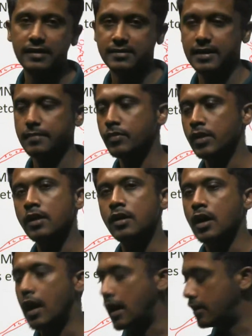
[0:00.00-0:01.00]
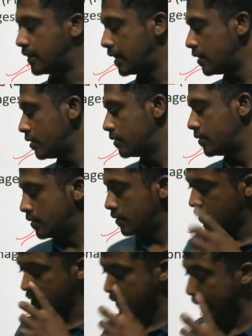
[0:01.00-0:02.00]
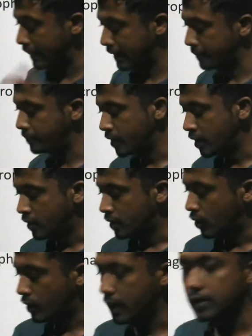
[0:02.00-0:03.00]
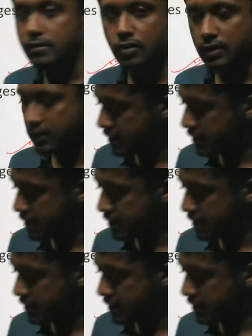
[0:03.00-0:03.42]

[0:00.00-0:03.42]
them, and then kill them. Okay, so this is